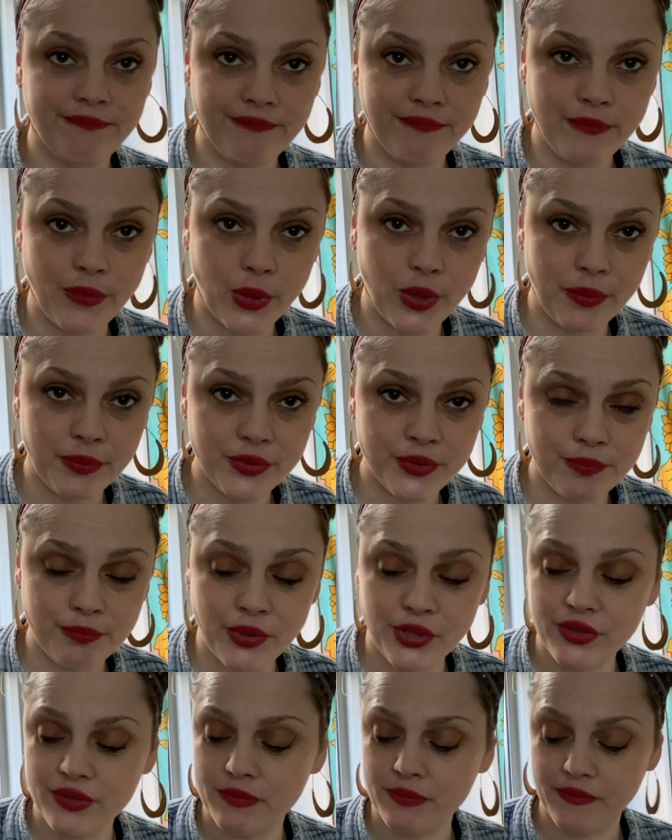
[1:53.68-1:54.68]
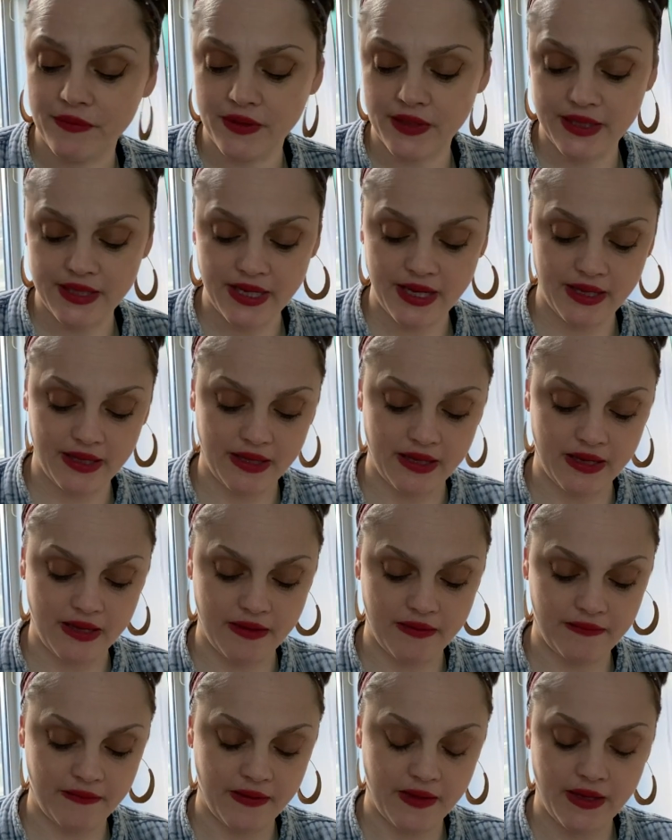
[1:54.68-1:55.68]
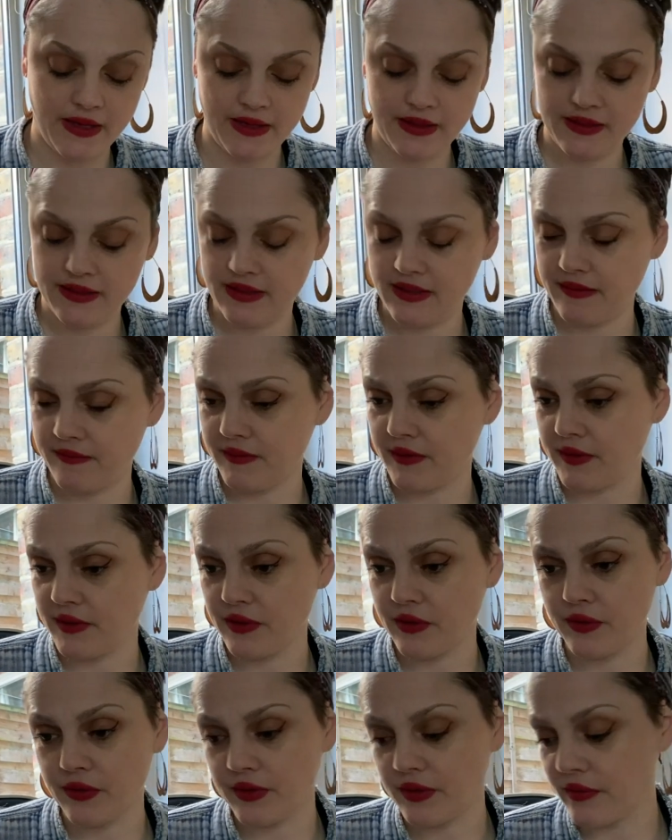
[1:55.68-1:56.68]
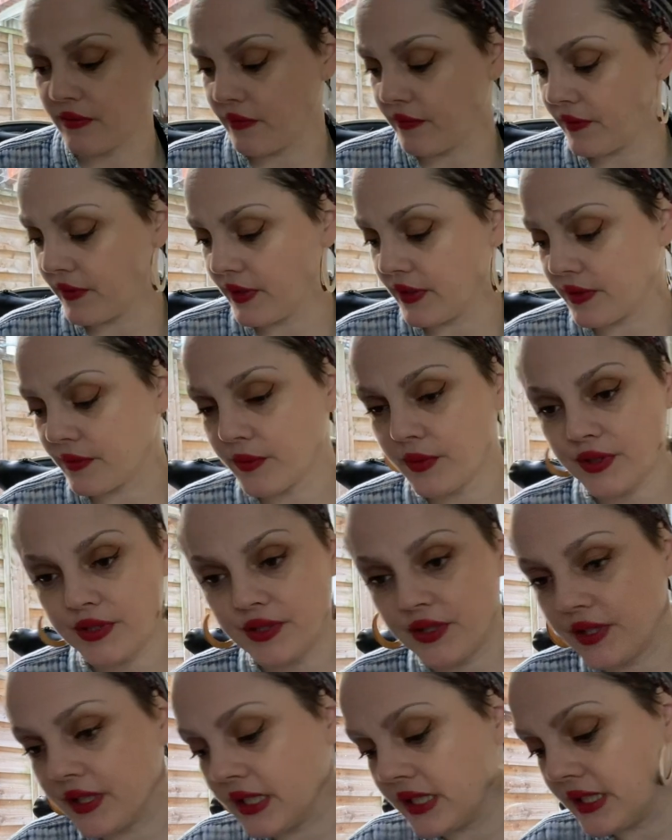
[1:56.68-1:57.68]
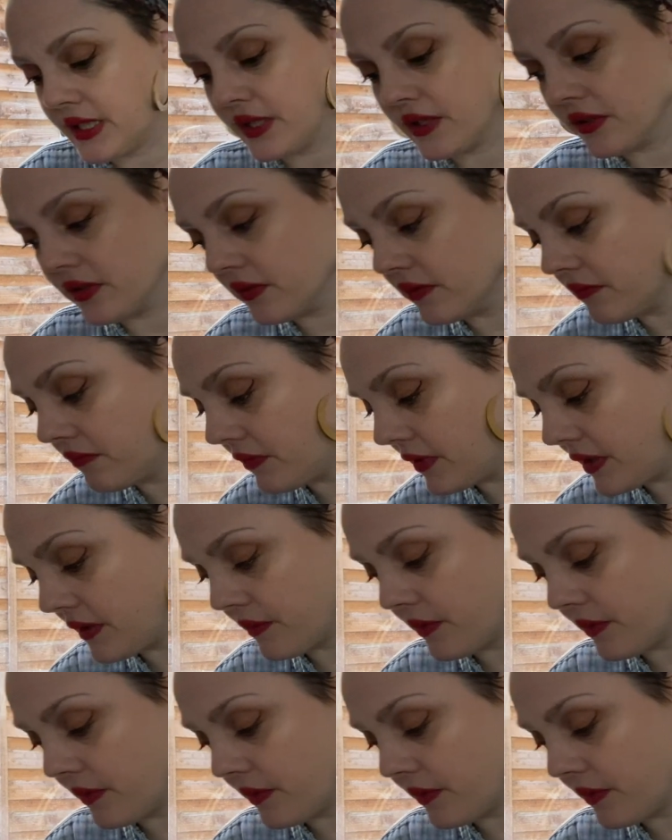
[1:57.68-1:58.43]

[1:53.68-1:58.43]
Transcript: bottom of the deck there. Seven of Swords in reverse. What's done is done is